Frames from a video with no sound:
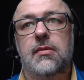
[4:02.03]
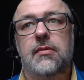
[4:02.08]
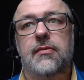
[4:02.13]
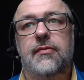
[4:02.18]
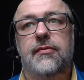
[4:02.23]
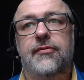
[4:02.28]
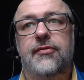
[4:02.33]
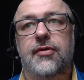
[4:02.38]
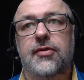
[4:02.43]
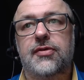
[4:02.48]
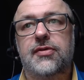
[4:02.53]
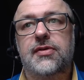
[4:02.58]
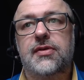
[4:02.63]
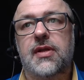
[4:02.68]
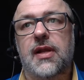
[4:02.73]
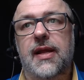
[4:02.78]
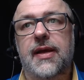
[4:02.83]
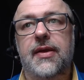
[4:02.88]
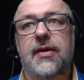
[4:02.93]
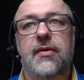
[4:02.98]
first
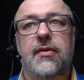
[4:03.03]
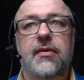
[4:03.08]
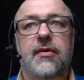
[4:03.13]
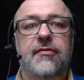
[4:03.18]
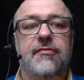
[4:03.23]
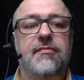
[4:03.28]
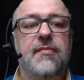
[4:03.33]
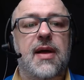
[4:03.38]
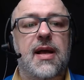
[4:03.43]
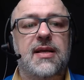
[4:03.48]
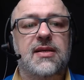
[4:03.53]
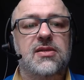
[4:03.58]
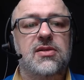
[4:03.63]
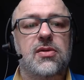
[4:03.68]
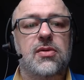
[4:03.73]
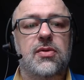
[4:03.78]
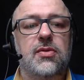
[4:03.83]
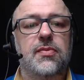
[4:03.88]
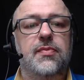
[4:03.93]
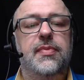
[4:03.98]
layer of
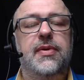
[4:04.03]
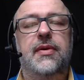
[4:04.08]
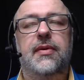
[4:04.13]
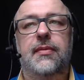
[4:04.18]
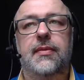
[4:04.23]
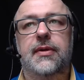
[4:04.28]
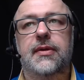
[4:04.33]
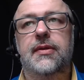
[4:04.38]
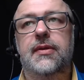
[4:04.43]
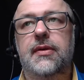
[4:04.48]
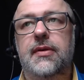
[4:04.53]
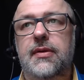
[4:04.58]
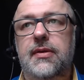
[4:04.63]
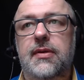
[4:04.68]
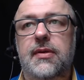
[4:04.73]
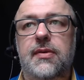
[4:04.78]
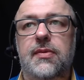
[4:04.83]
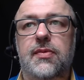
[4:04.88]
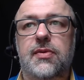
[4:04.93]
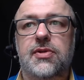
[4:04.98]
Maslow pyramid,
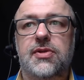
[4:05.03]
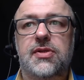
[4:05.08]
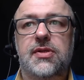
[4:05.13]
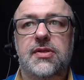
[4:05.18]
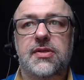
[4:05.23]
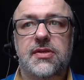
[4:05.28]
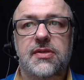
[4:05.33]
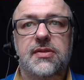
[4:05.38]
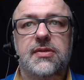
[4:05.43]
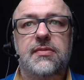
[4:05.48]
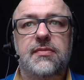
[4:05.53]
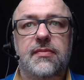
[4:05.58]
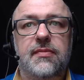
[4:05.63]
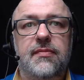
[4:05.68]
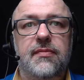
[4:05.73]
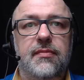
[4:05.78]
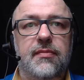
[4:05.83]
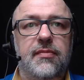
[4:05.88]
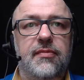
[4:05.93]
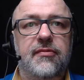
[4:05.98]
which is
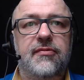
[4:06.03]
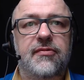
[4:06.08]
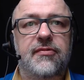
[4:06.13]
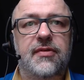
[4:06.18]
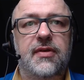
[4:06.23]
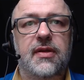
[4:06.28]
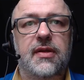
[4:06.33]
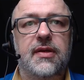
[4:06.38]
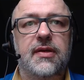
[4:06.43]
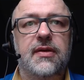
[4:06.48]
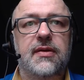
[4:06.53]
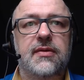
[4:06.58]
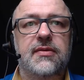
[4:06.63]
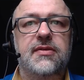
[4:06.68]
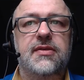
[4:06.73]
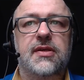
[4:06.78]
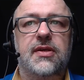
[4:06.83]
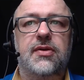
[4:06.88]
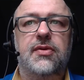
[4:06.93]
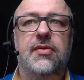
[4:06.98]
feeling
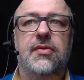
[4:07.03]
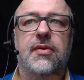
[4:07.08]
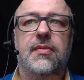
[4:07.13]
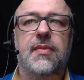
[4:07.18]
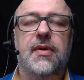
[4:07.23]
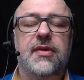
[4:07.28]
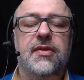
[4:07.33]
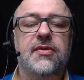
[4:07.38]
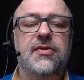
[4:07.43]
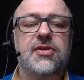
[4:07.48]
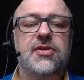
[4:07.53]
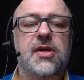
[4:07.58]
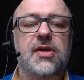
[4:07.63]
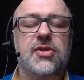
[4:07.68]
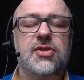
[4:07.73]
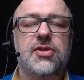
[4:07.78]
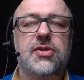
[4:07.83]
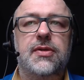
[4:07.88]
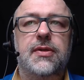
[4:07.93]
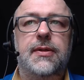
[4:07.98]
secure about the
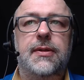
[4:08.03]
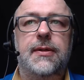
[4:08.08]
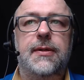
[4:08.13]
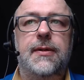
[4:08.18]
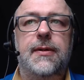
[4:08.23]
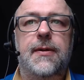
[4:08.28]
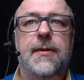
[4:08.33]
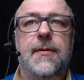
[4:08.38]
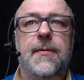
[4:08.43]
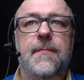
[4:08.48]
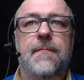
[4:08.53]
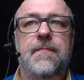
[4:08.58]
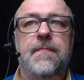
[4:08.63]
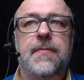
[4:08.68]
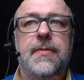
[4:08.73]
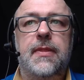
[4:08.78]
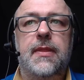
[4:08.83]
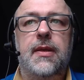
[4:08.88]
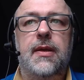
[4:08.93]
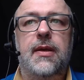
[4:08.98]
change.
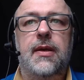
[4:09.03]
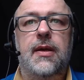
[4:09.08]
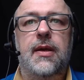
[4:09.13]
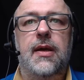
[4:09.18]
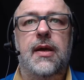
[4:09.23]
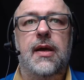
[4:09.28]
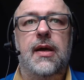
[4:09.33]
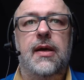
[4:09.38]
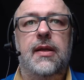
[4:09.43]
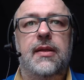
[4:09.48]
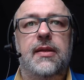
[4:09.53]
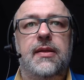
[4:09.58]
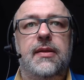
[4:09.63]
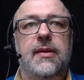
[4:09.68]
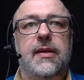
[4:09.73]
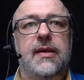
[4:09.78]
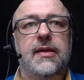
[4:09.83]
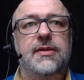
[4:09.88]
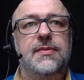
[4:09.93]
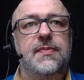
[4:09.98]
And
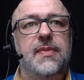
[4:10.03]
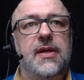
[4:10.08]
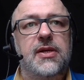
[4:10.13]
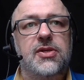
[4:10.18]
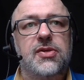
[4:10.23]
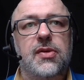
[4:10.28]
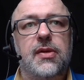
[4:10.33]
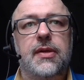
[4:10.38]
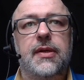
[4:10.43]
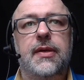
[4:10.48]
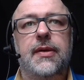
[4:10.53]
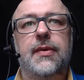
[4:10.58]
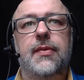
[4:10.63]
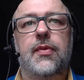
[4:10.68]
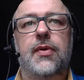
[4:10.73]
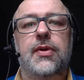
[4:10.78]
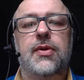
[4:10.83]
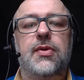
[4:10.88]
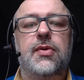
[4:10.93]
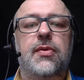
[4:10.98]
especially
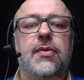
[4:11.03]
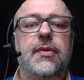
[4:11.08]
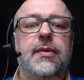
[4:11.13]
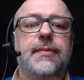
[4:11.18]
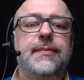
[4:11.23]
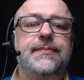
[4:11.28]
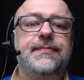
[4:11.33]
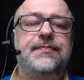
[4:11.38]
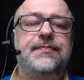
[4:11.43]
when you